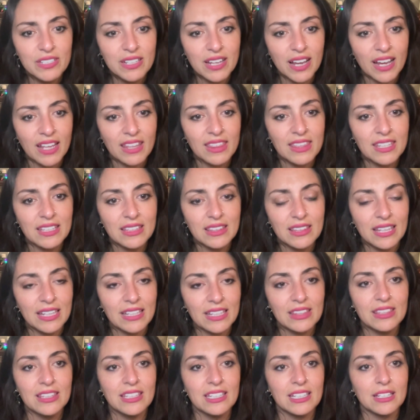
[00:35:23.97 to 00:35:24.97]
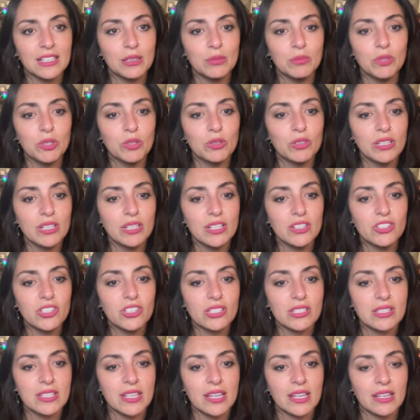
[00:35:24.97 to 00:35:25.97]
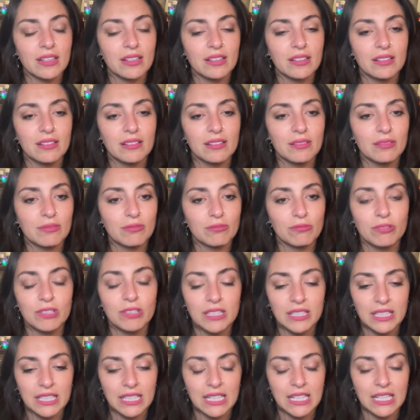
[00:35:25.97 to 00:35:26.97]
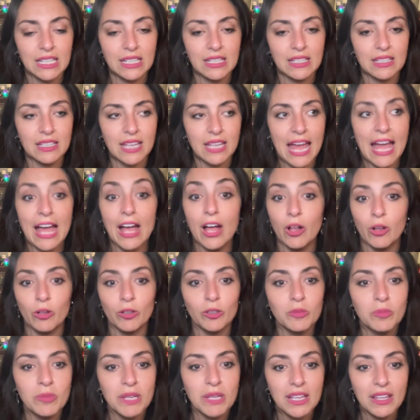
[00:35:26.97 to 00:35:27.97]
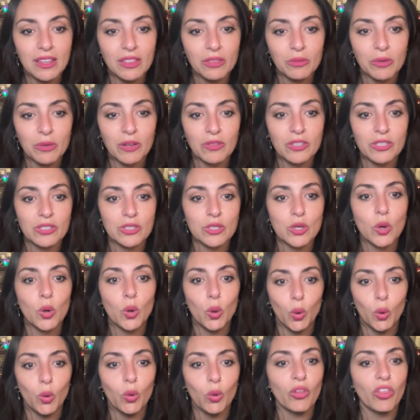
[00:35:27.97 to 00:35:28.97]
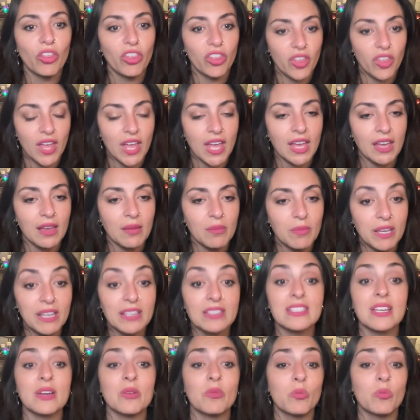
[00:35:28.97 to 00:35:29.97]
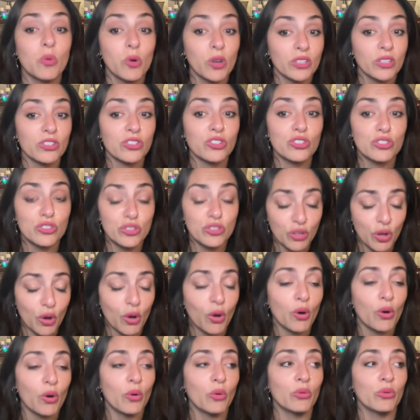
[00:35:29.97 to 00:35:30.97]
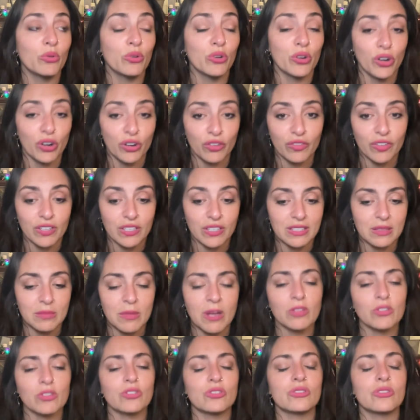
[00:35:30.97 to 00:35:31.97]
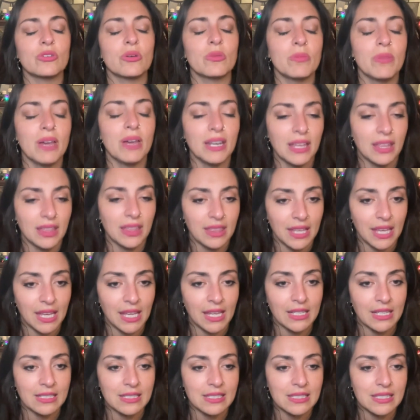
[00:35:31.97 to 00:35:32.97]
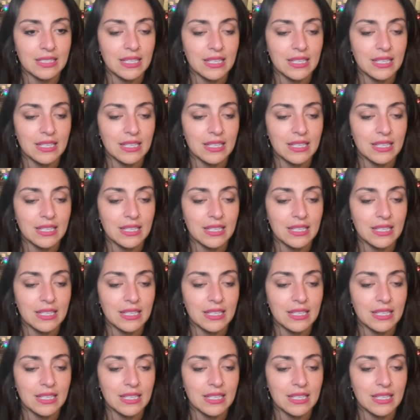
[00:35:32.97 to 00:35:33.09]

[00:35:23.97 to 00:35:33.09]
I think like the community just like really held me throughout this whole thing, because I was so nervous about so many things.